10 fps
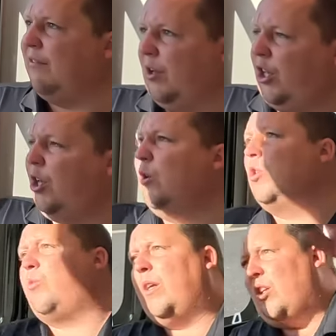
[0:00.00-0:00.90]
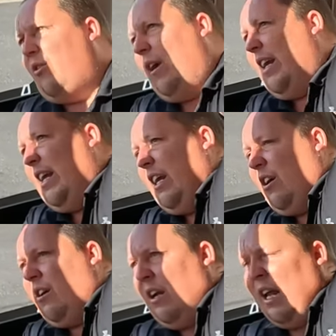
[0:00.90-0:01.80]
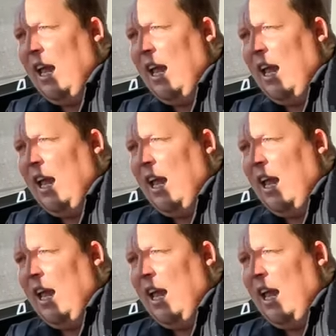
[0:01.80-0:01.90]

have a huge window right here